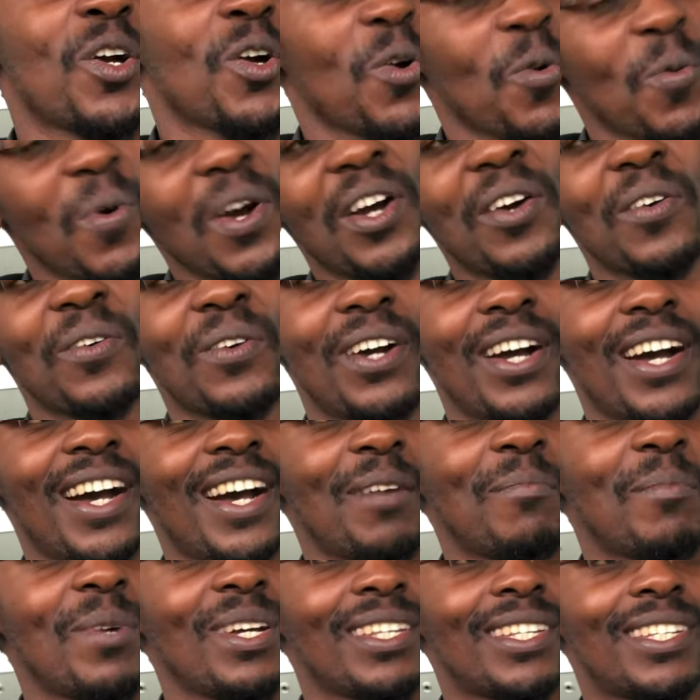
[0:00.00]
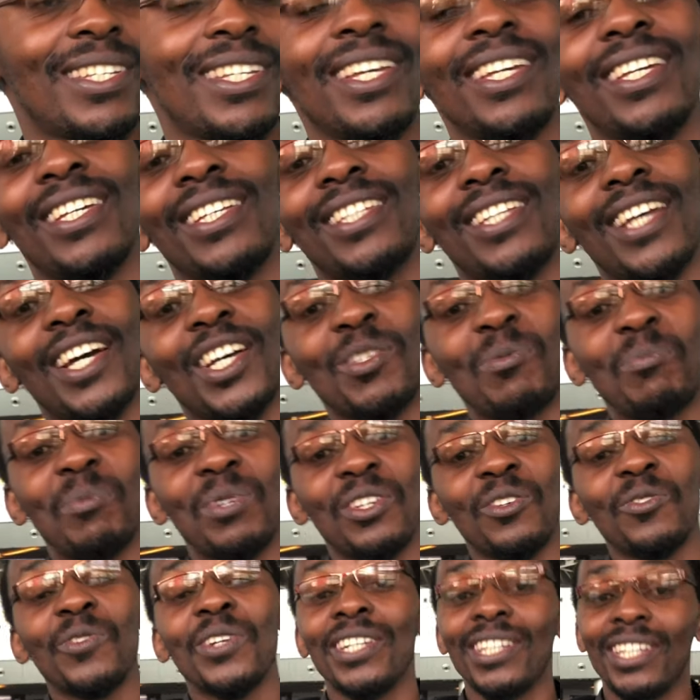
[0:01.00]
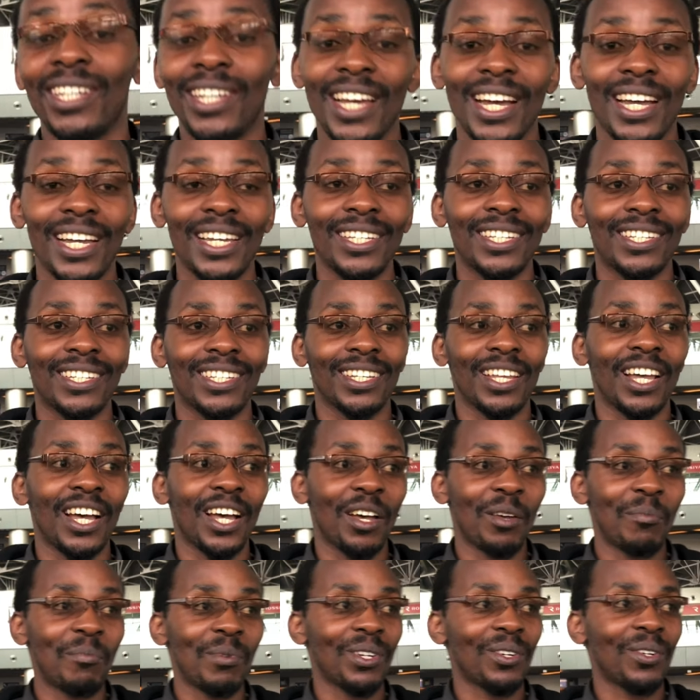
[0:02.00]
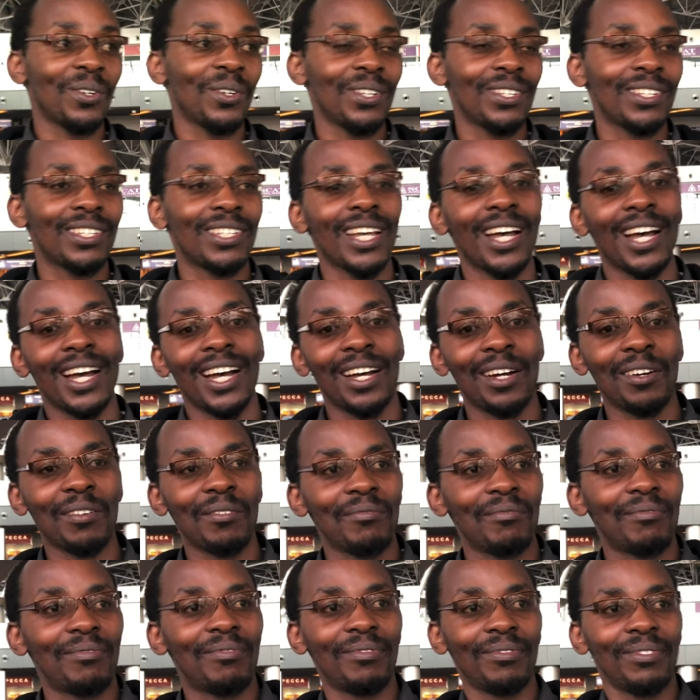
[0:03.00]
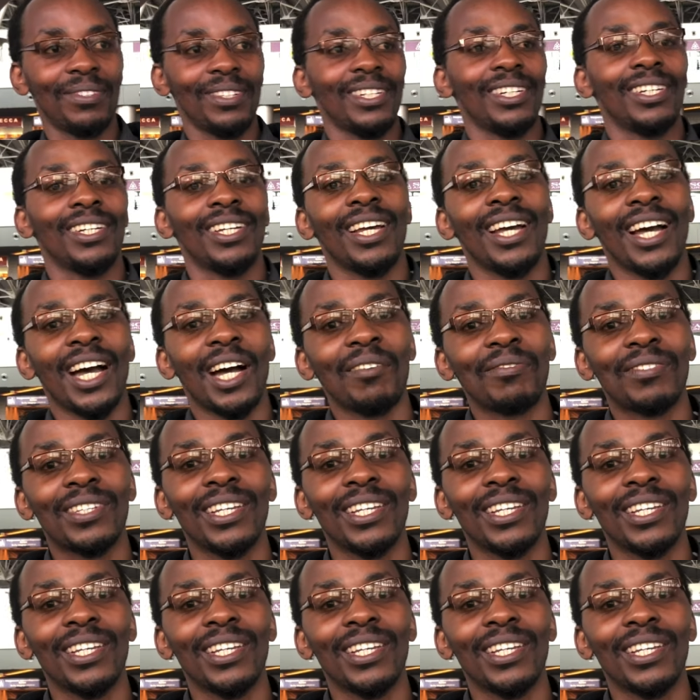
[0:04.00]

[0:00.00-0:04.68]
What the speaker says: Well, I must say it has been really nice because I've